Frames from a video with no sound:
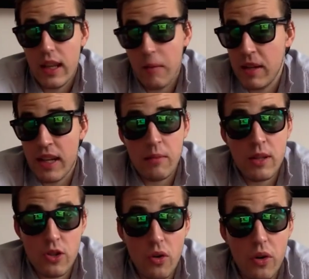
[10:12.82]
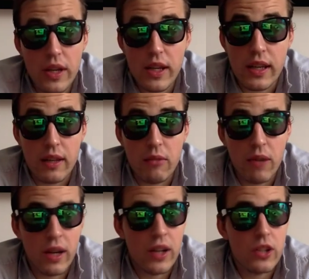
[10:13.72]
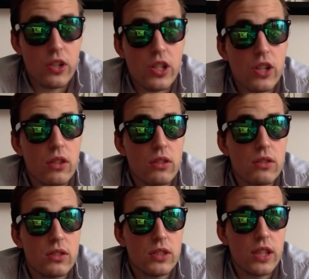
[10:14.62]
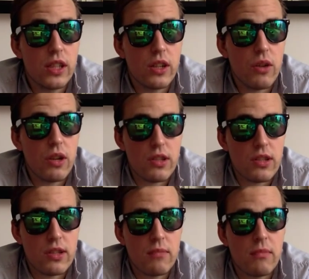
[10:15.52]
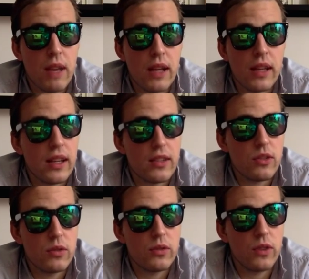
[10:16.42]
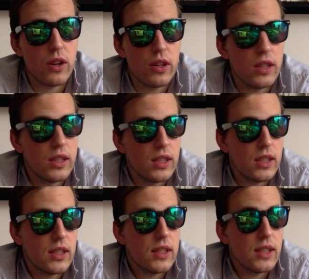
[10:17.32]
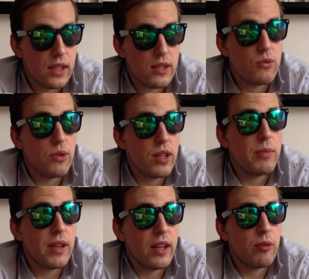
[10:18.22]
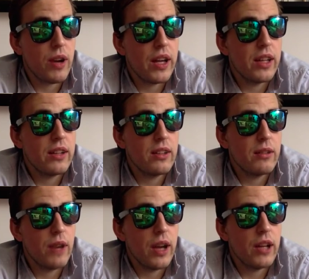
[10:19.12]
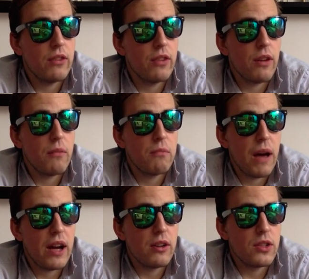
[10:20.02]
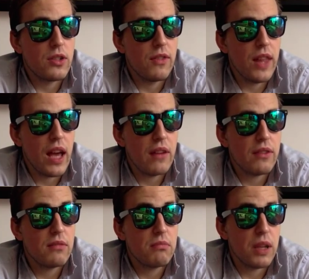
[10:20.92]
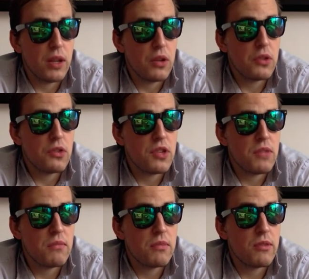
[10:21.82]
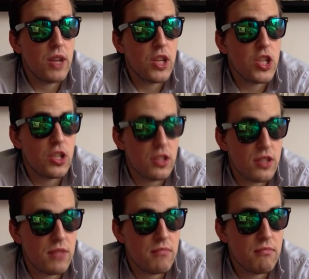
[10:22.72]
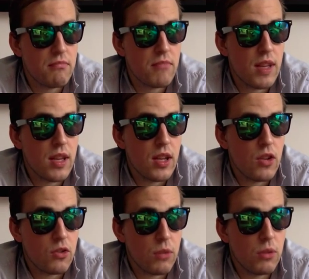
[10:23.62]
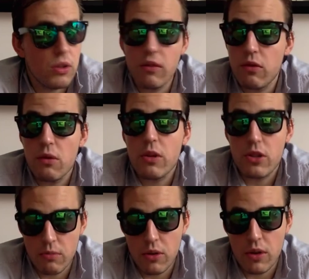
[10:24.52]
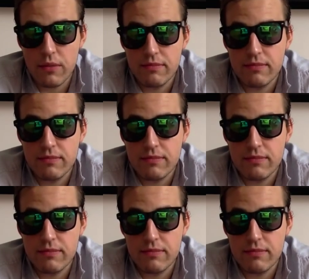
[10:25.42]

I mean, I'm enjoying 100 old Year Quest manga so far. It's really been a ride, ride of barrels of laugh and also some questions. So I'm looking forward to more.